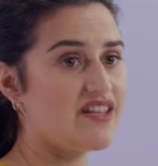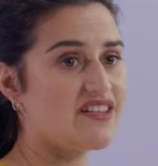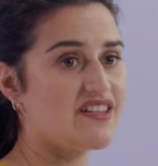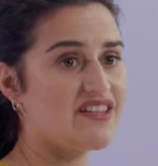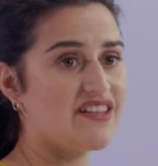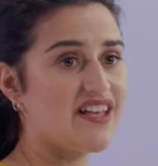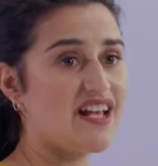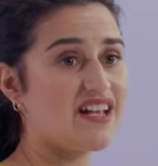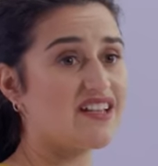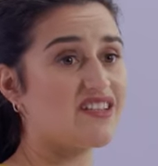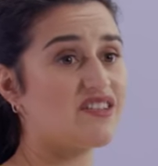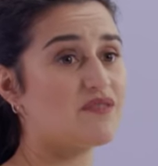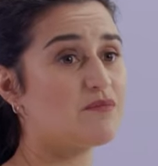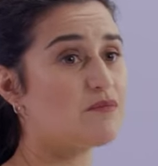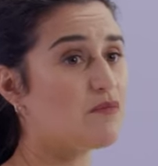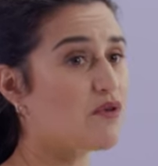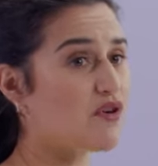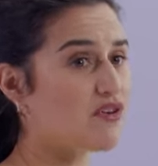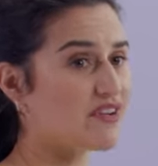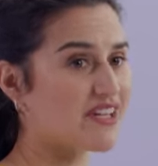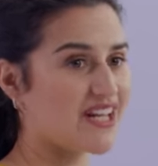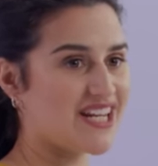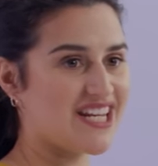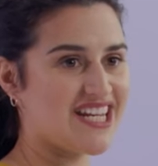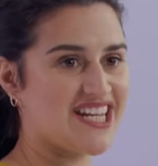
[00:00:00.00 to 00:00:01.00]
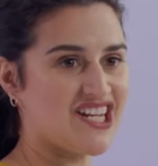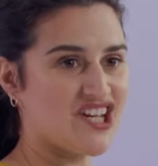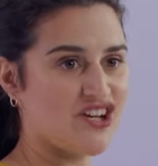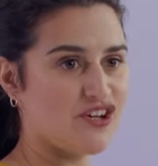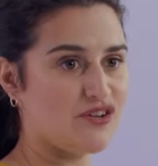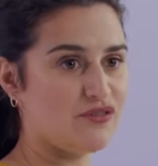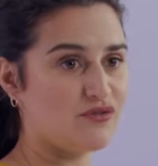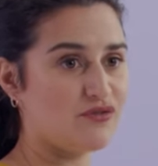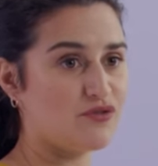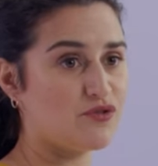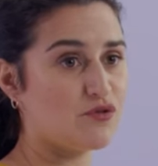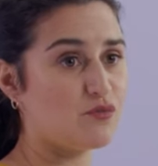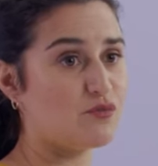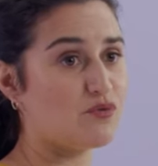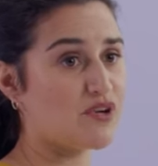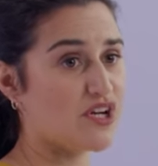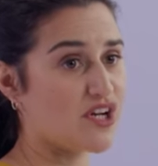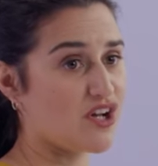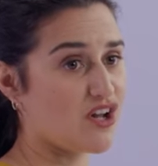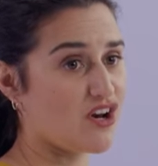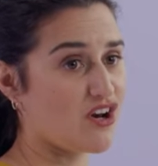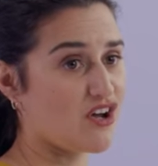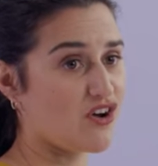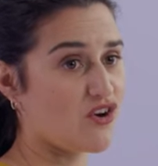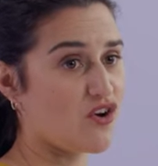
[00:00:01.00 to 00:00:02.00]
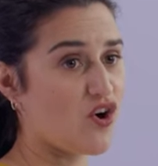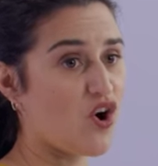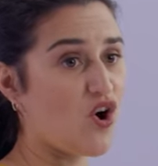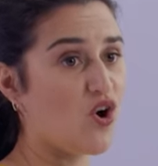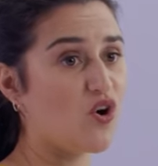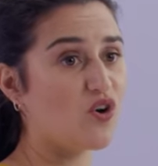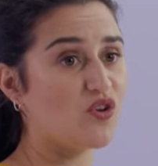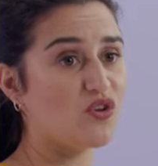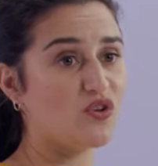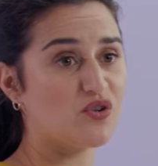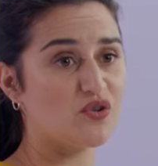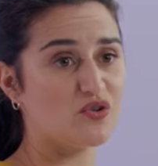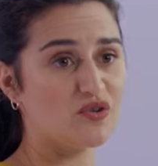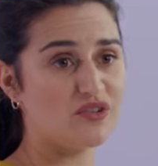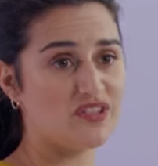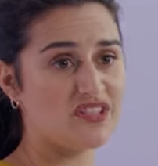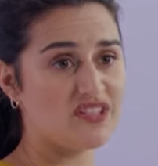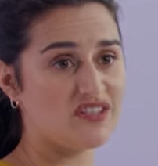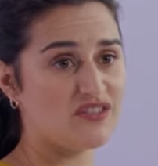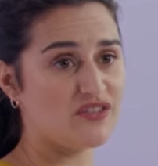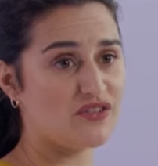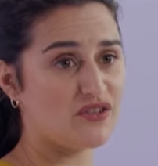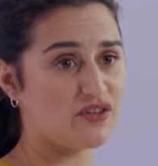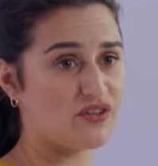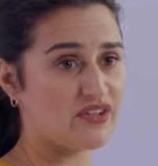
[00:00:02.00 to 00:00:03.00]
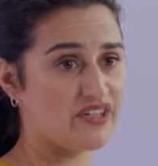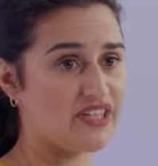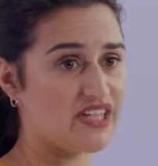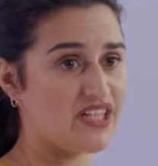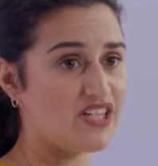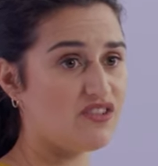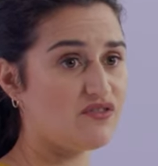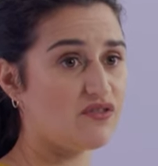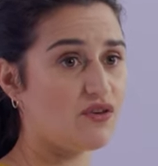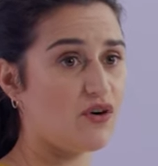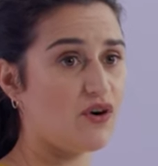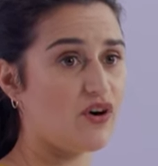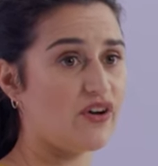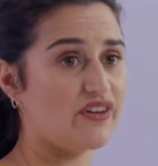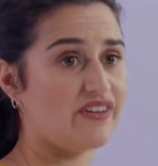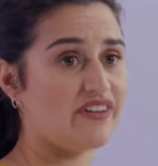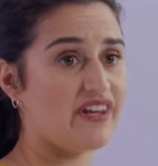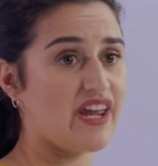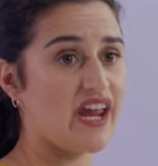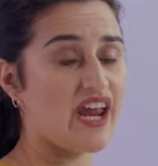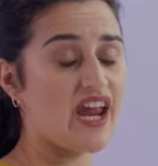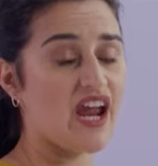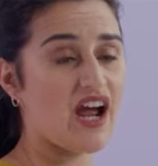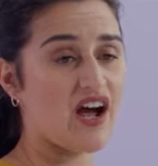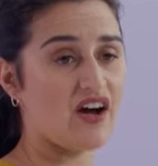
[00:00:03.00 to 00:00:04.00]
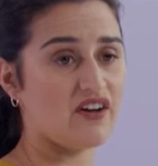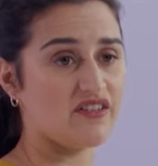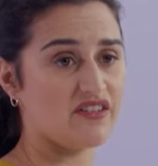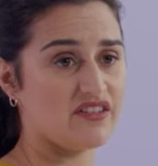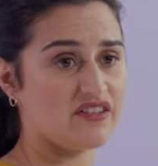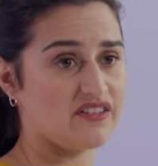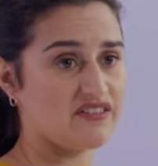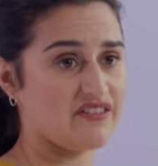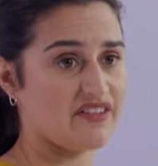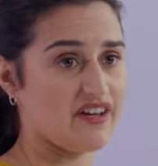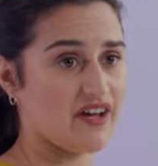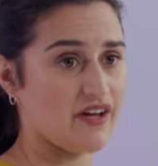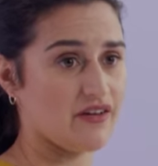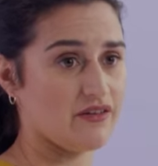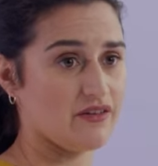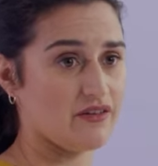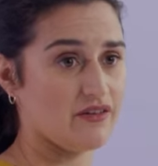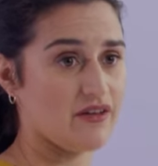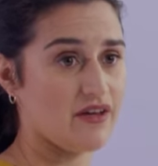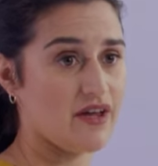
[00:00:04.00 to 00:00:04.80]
That's more than enough to bring along all the goodies you'll need for a day out in town.